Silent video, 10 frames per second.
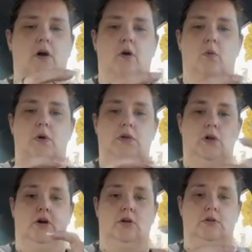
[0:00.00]

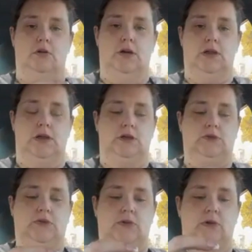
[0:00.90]
yarn in
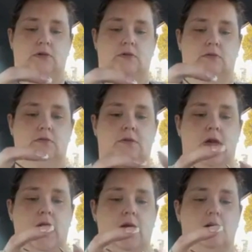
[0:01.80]
each
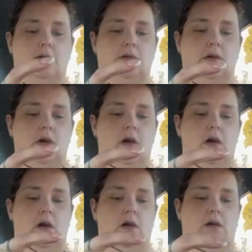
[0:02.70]
hand,
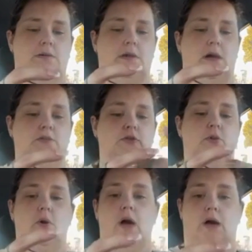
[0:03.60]
because I do
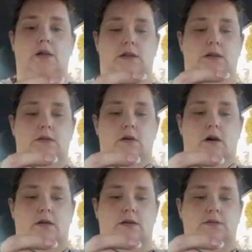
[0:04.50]
know how to knit
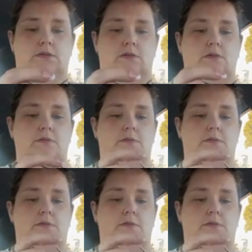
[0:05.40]
continental.